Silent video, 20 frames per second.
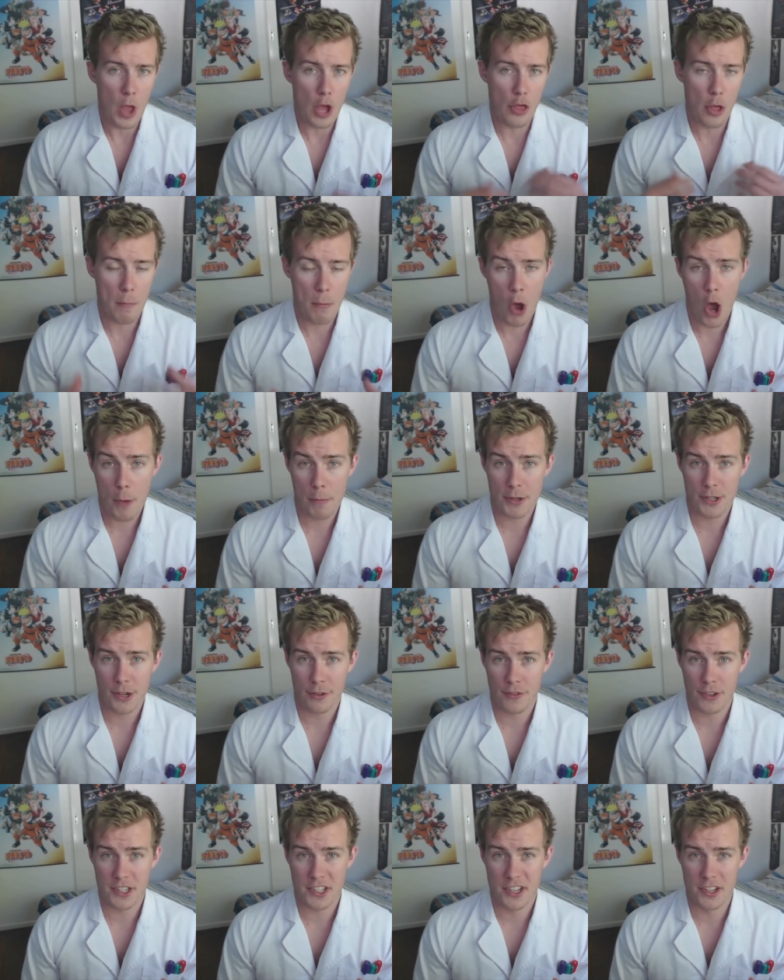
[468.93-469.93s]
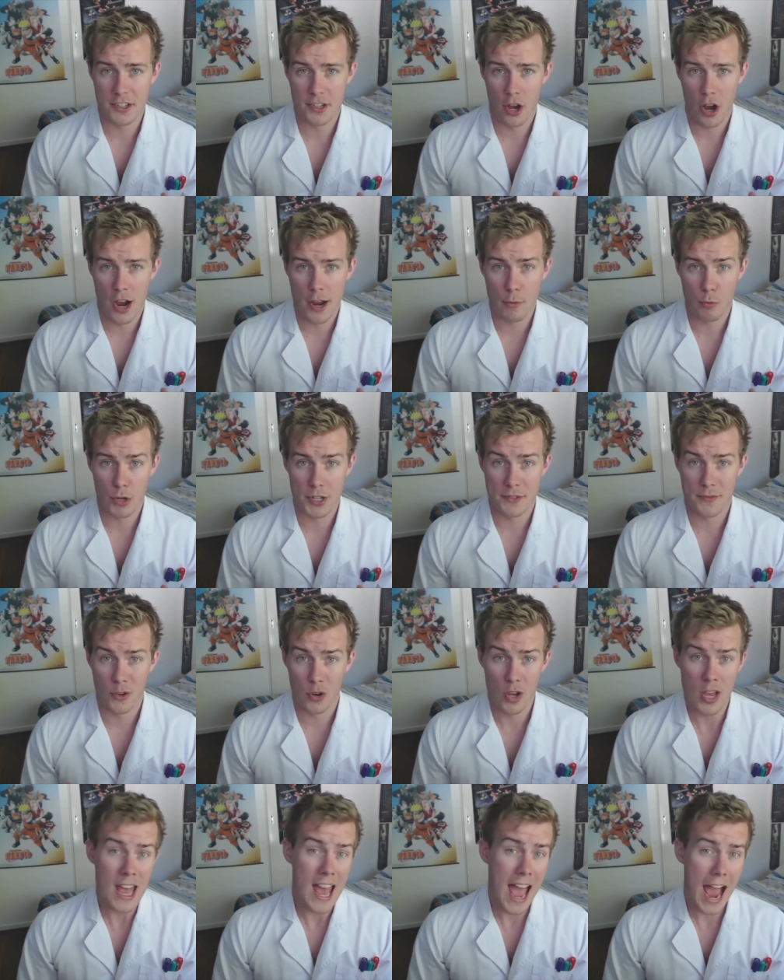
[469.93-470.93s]
The purpose of its design was
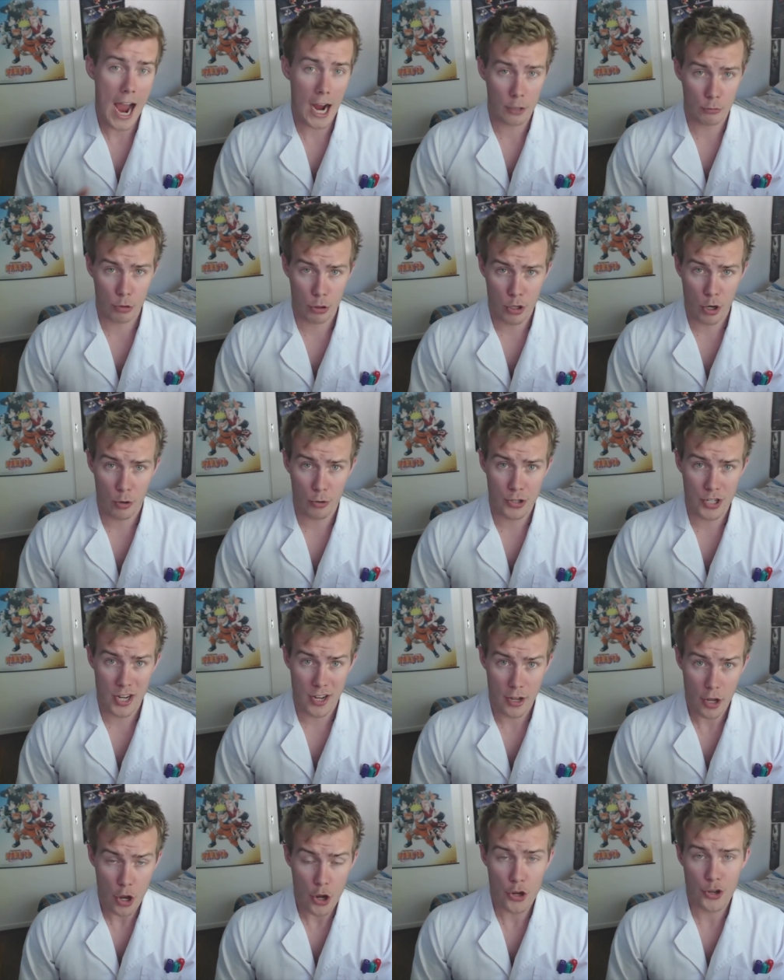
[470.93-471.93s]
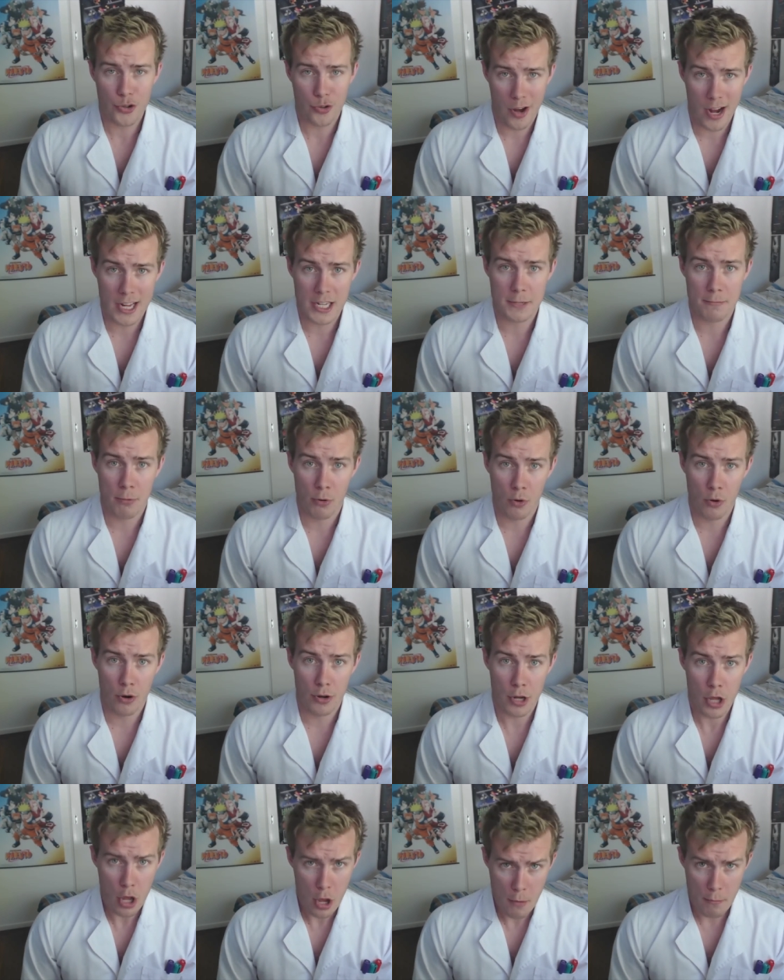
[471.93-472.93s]
for agriculture,
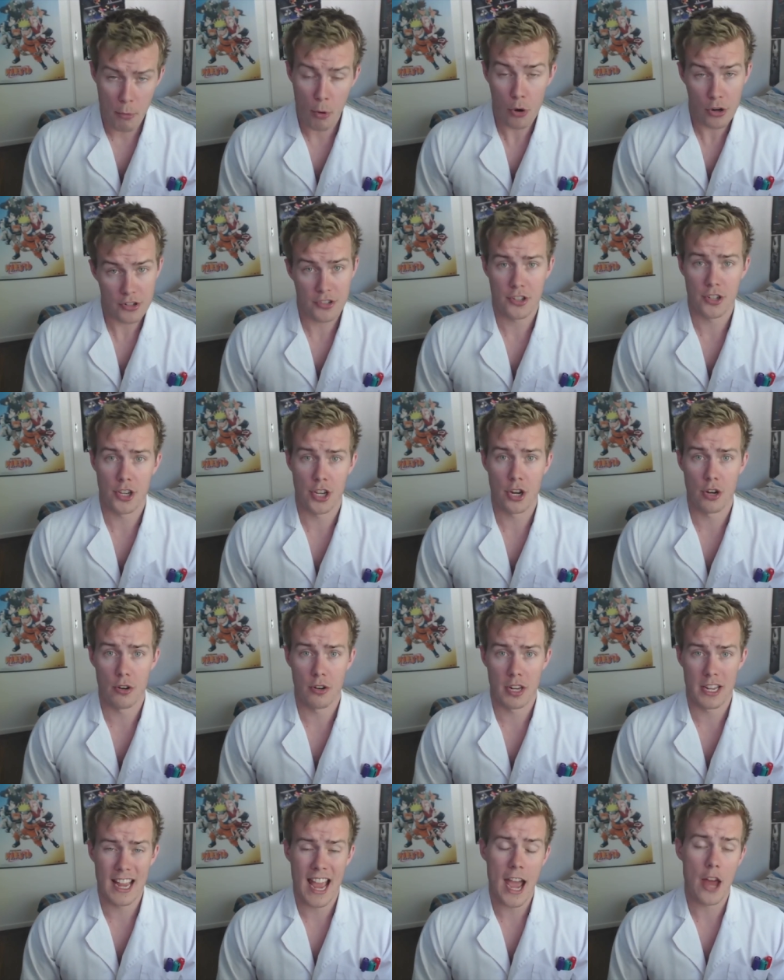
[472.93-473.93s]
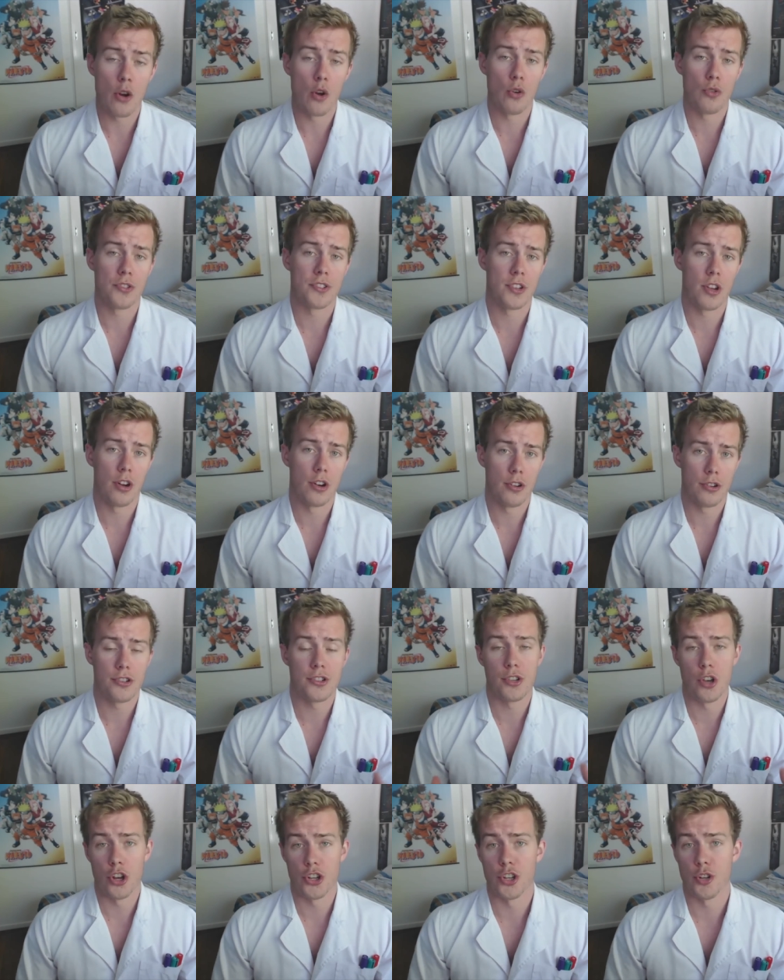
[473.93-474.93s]
transport, border security, and also
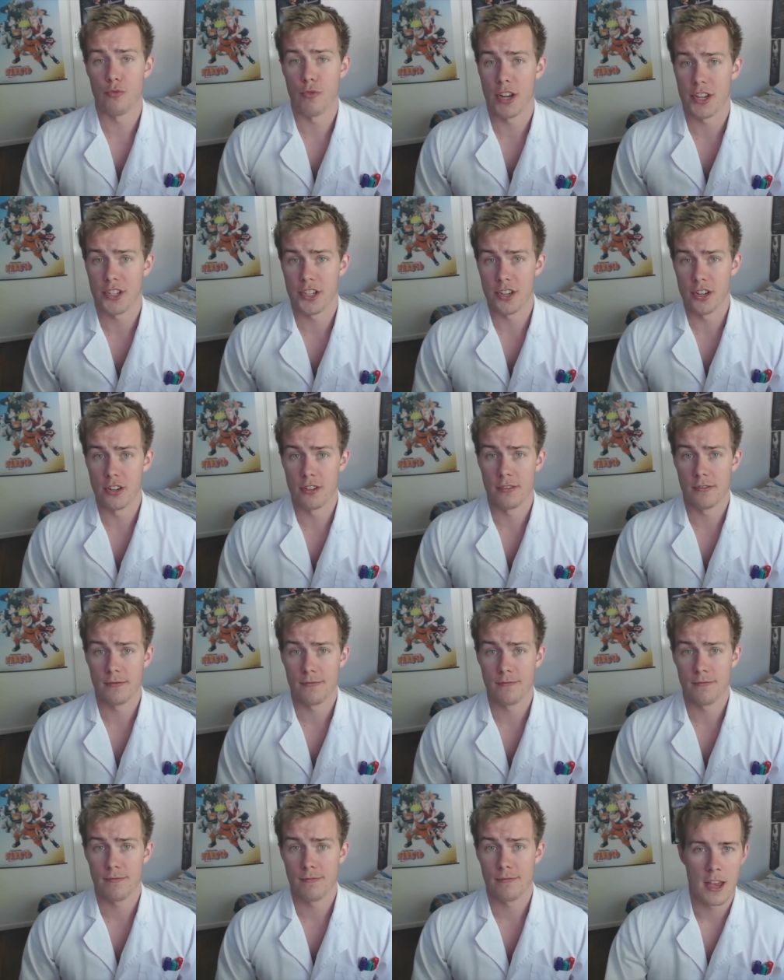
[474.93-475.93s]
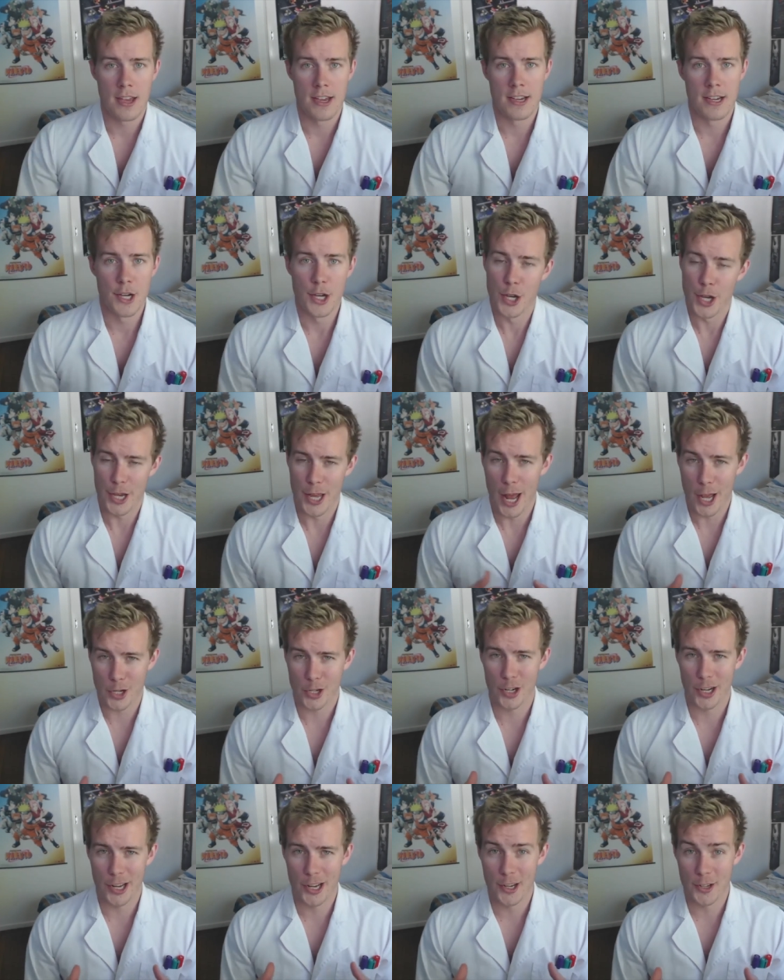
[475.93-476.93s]
search and rescue. It
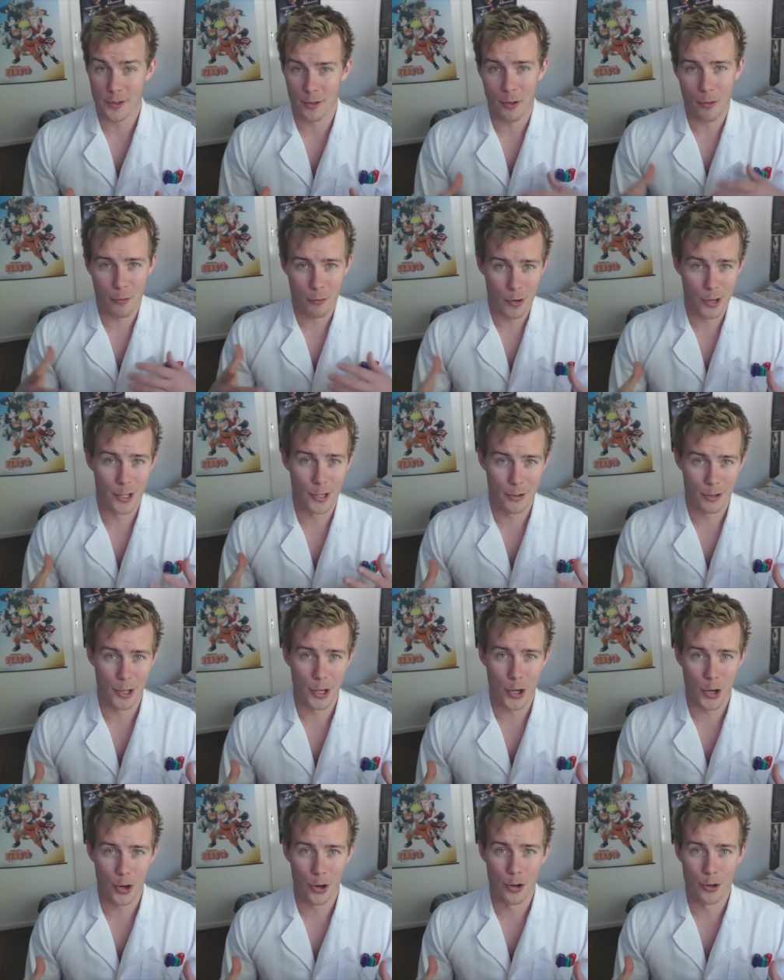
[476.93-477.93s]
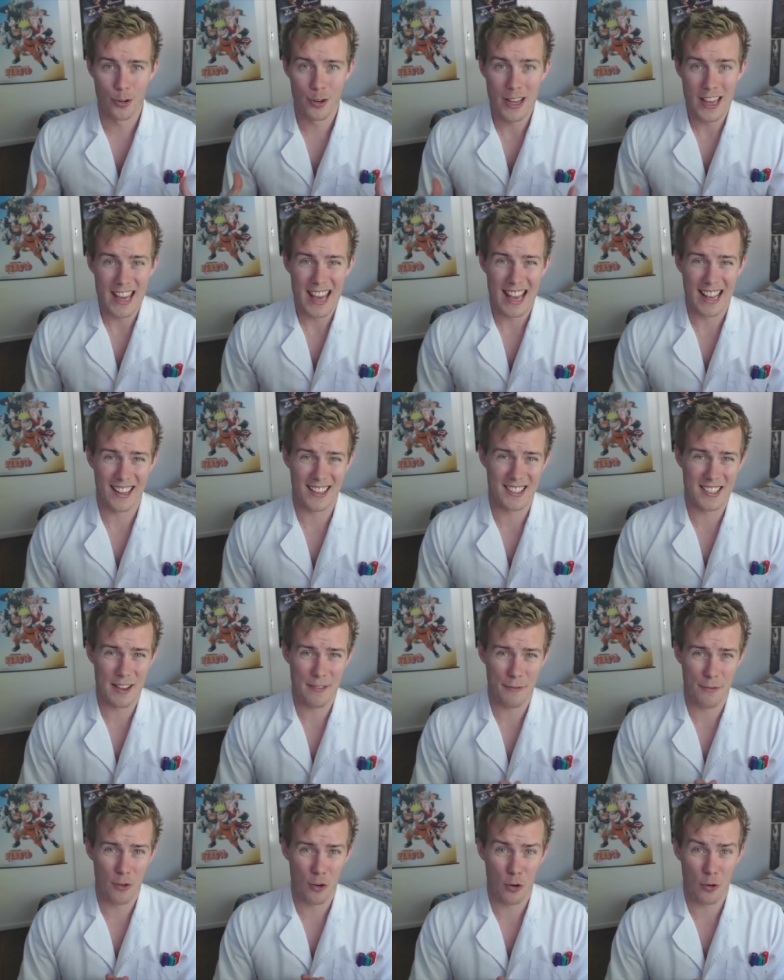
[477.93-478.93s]
actually is really, really cool,
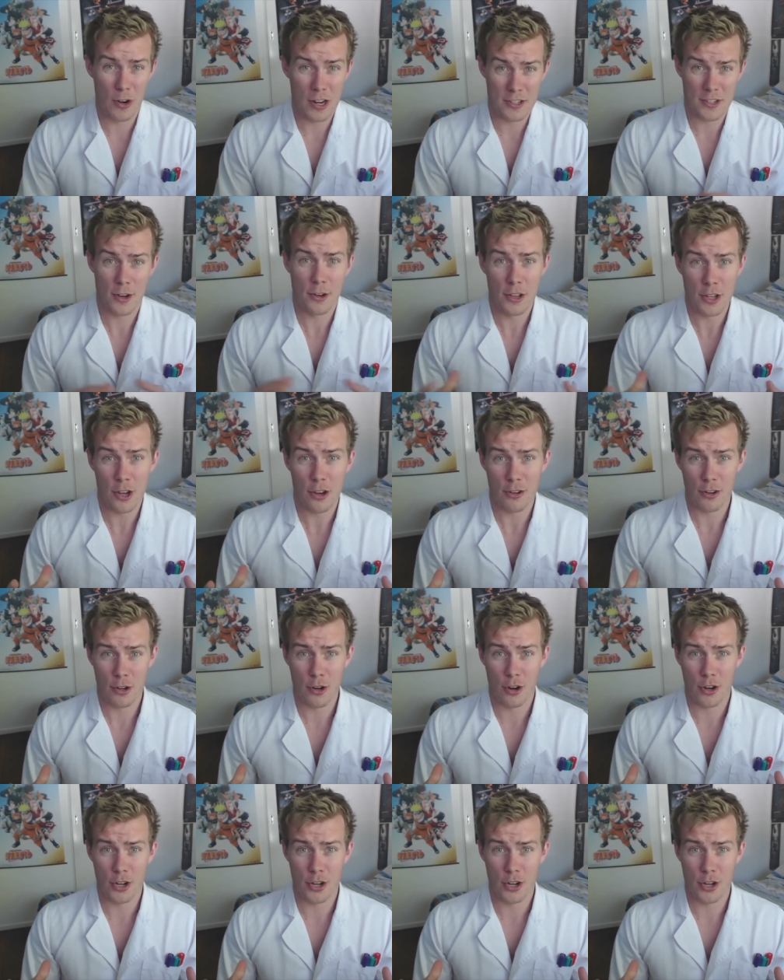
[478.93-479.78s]
except for it's only going to